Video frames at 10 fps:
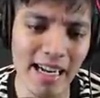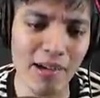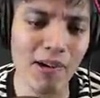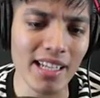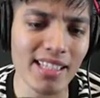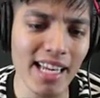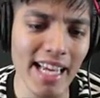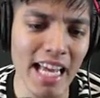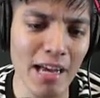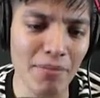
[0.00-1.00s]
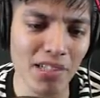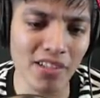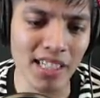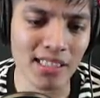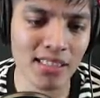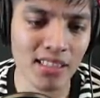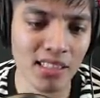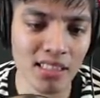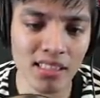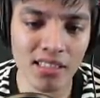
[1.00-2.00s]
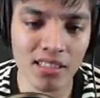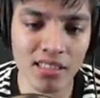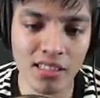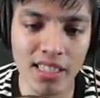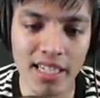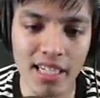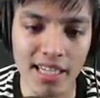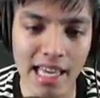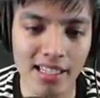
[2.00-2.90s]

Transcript: we don't want that to happen to us. Okay, uh,